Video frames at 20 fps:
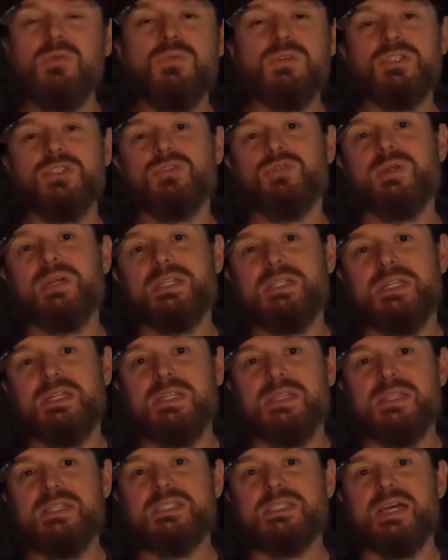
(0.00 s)
was directed
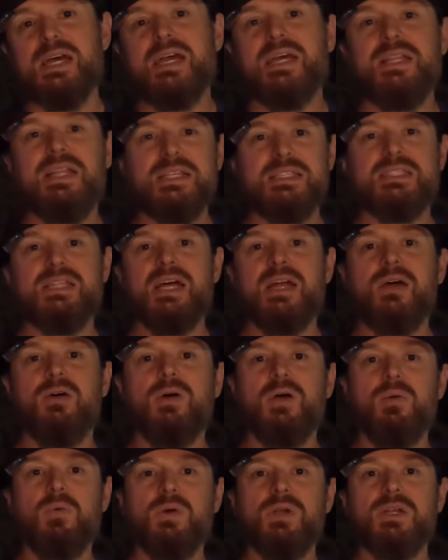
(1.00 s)
at this guy, and that's not
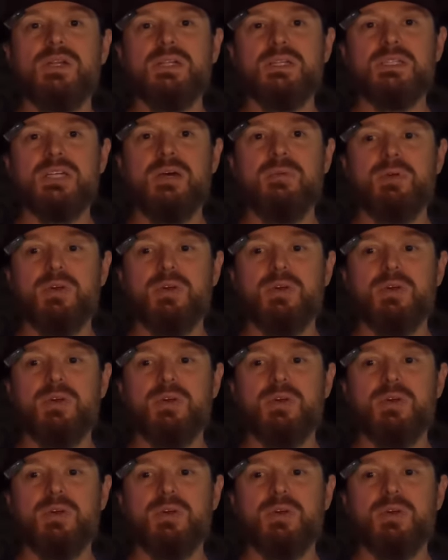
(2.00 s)
how I wanted it to come